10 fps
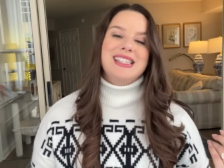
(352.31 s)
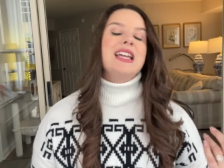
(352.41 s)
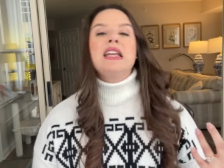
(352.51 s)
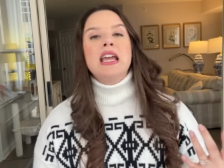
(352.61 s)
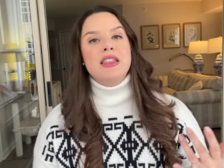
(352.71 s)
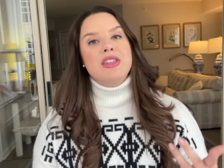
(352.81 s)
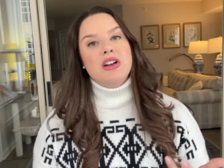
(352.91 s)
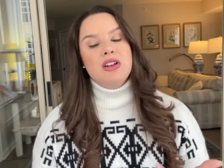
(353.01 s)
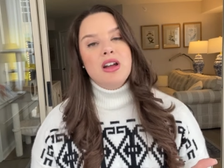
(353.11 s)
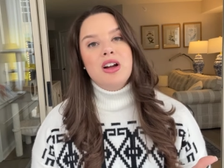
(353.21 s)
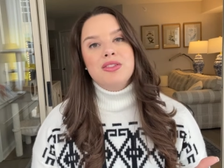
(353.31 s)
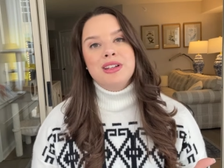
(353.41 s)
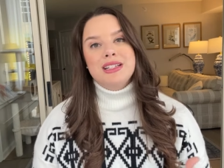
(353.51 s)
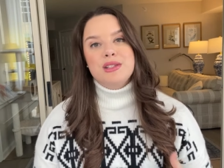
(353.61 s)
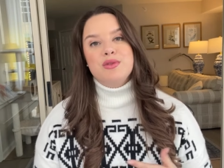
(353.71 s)
that they're not often
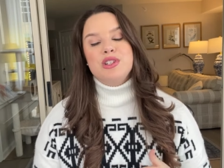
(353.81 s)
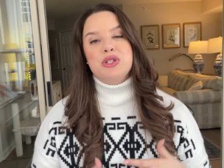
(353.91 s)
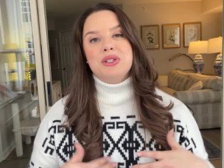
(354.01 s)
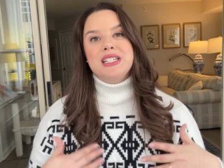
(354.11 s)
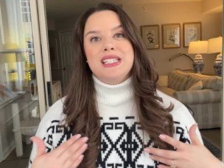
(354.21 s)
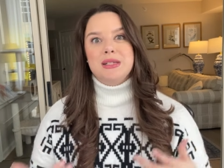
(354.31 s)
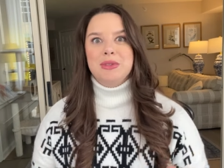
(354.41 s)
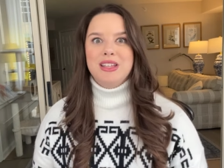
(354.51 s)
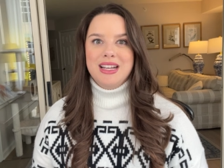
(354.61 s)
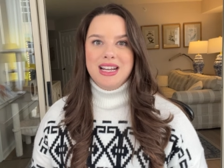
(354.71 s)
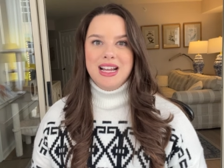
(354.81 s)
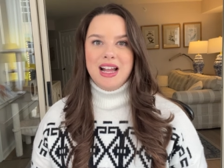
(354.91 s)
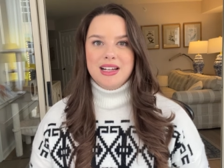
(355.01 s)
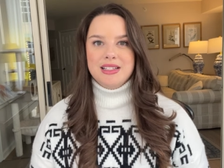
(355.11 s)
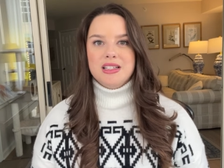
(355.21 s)
as visually stimulating
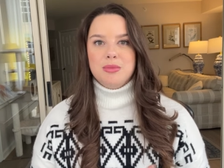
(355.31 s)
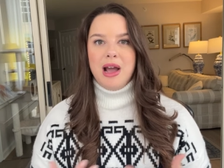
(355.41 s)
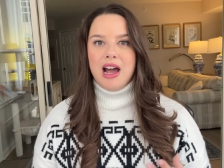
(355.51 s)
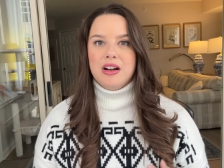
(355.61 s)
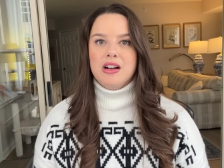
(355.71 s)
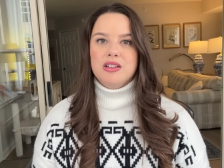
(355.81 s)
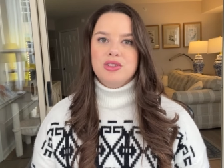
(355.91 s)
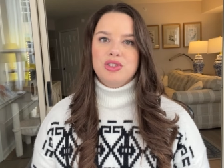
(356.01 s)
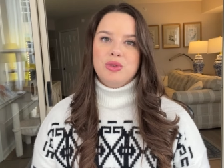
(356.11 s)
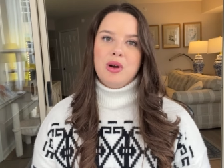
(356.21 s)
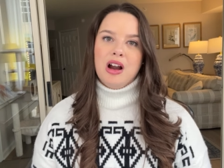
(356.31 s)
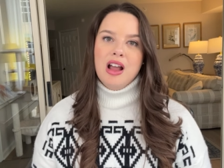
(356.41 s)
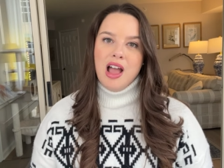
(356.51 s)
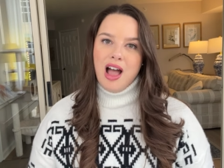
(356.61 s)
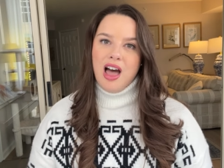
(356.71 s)
as patterns or
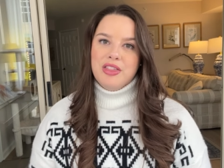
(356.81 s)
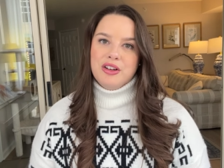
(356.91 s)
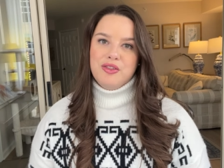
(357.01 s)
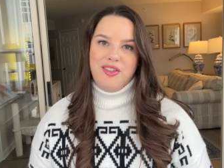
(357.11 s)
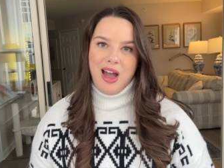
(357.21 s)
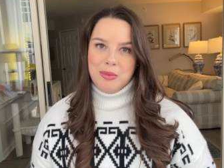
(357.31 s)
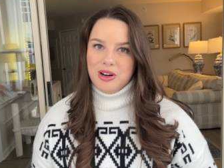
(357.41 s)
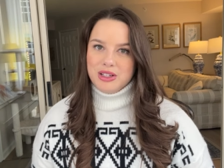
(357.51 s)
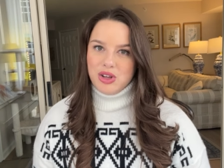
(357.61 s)
other fabrics